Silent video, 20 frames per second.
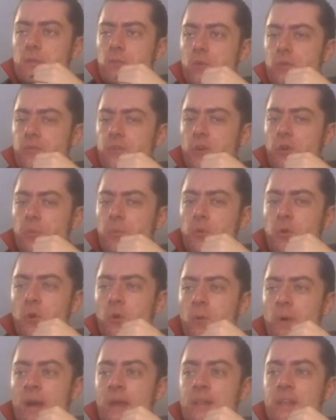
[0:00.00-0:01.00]
with
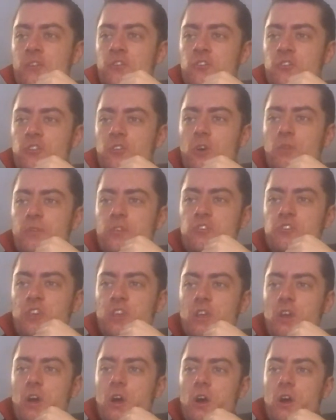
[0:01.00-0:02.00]
Norway, there's
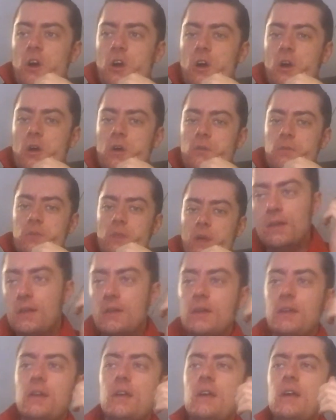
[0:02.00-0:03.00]
obviously Aha.
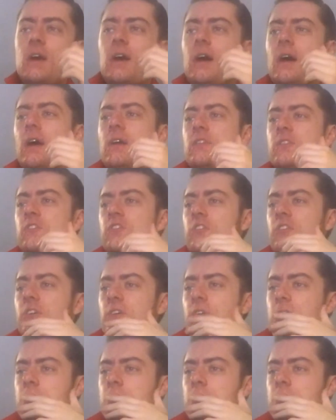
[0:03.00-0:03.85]
And